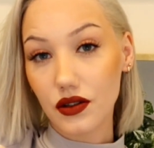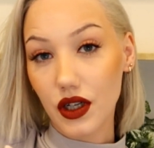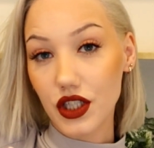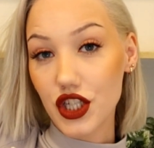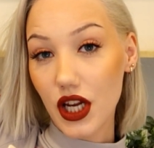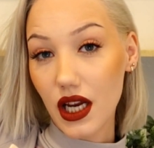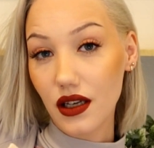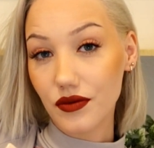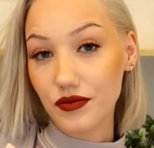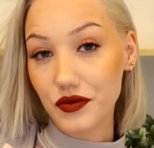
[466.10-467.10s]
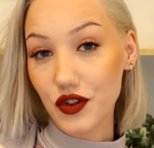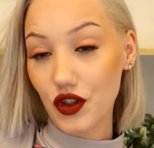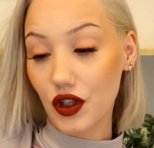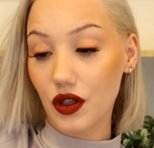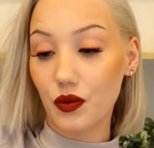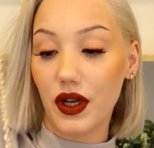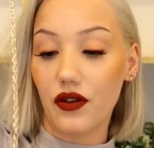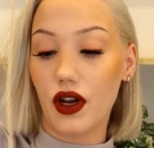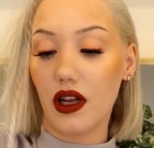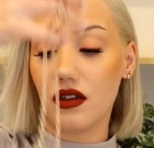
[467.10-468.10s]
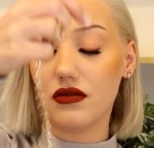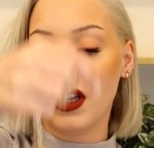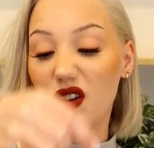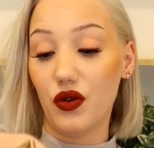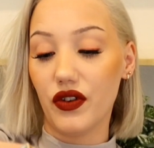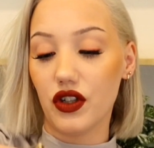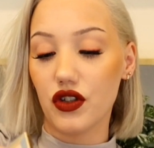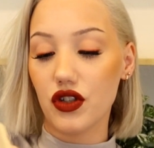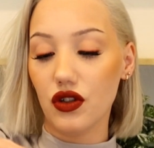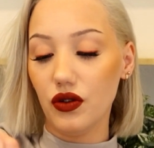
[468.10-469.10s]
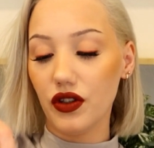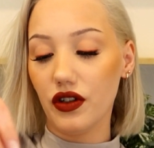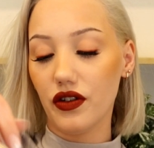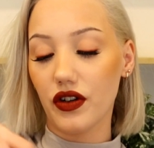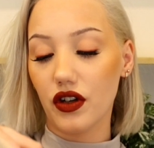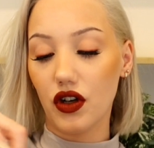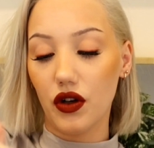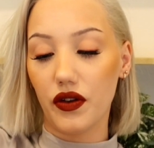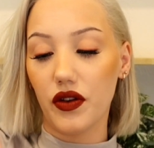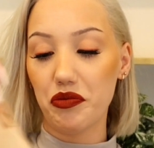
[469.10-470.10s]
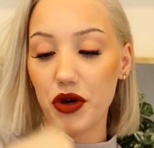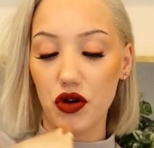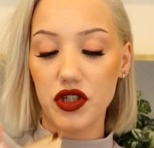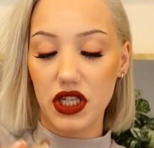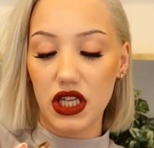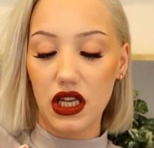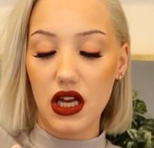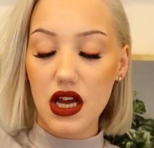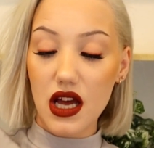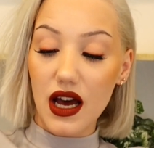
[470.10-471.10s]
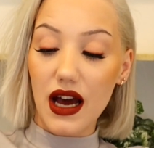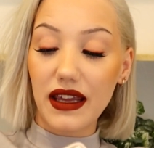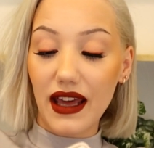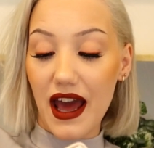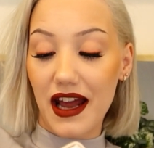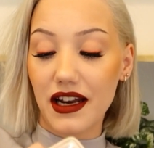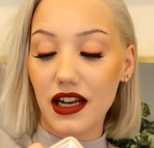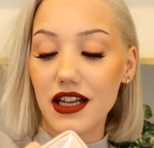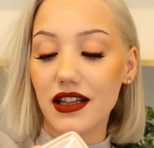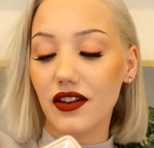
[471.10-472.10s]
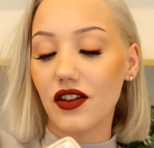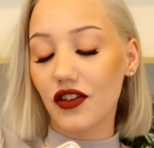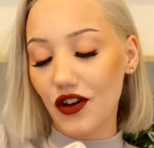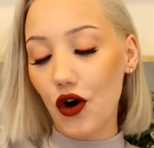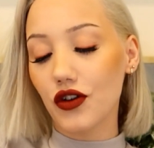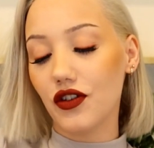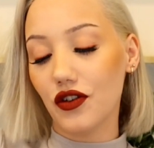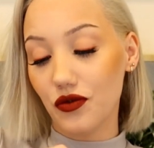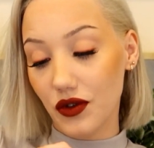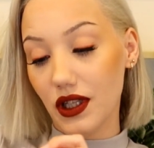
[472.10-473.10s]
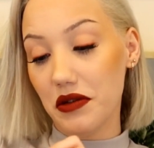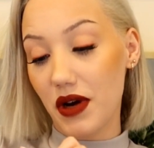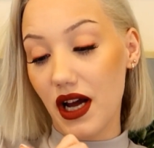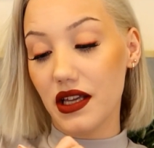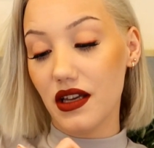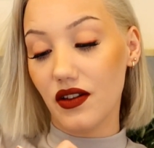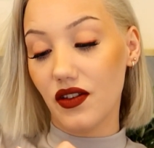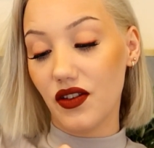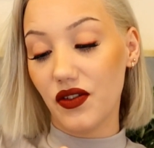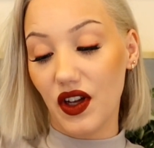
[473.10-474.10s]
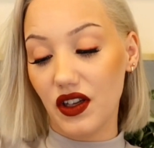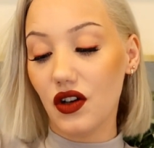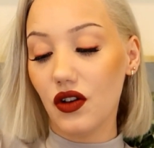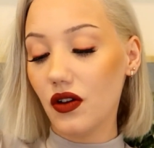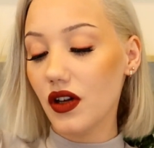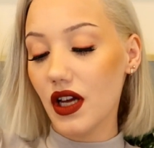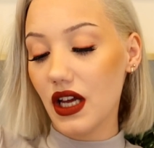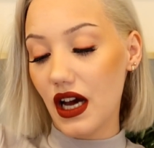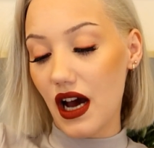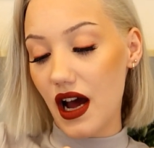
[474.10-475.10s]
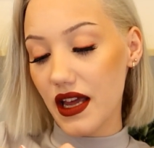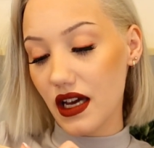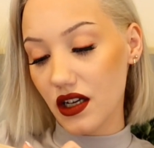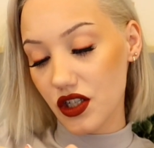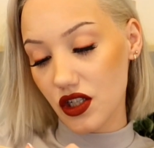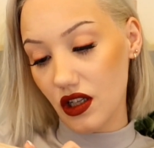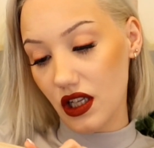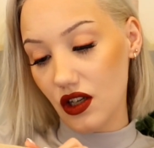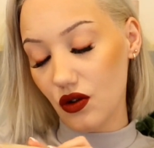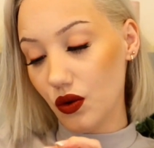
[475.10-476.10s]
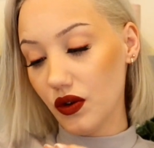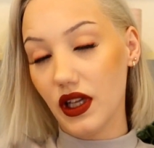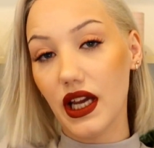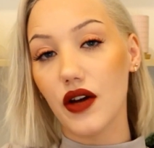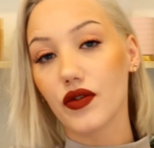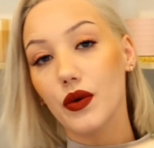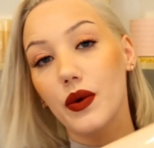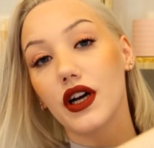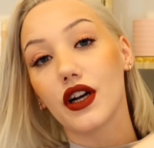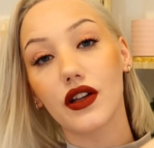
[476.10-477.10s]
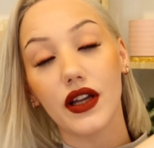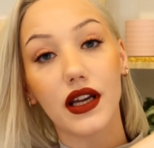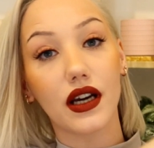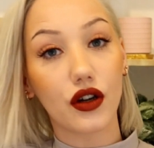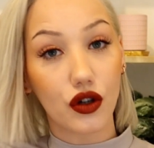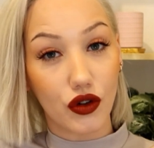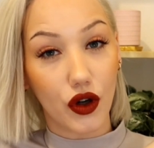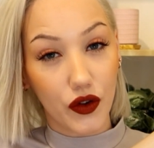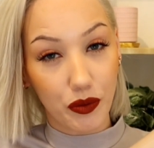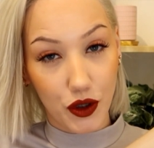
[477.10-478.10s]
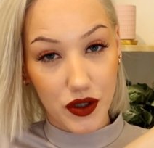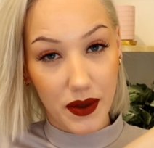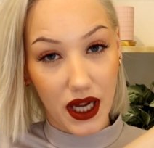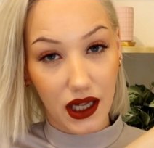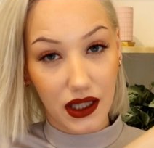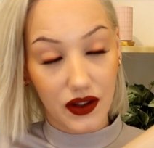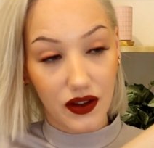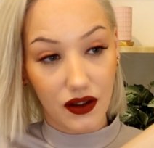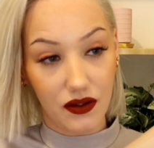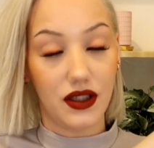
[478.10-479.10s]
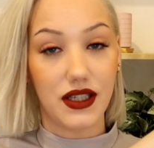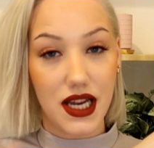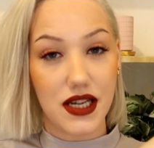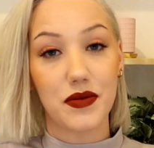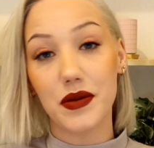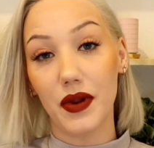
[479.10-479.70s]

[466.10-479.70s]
a chain, so you can wear it like over your shoulder or across the body. Again, this is not really my style. I actually only ever wear like crossbody bags, and they tend to be